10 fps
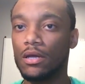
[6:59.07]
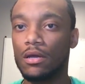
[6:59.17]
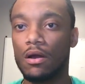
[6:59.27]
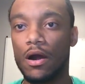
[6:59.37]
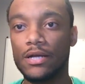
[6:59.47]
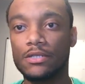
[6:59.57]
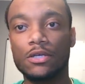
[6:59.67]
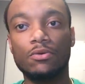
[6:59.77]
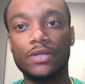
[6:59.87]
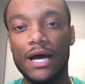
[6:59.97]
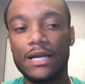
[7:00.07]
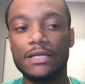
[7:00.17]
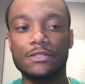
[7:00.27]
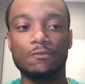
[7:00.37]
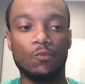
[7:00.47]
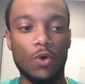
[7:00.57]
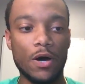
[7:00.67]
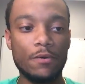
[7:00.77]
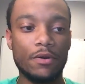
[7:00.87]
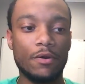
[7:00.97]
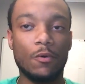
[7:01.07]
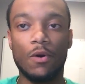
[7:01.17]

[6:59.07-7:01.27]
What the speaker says: All right. So that is number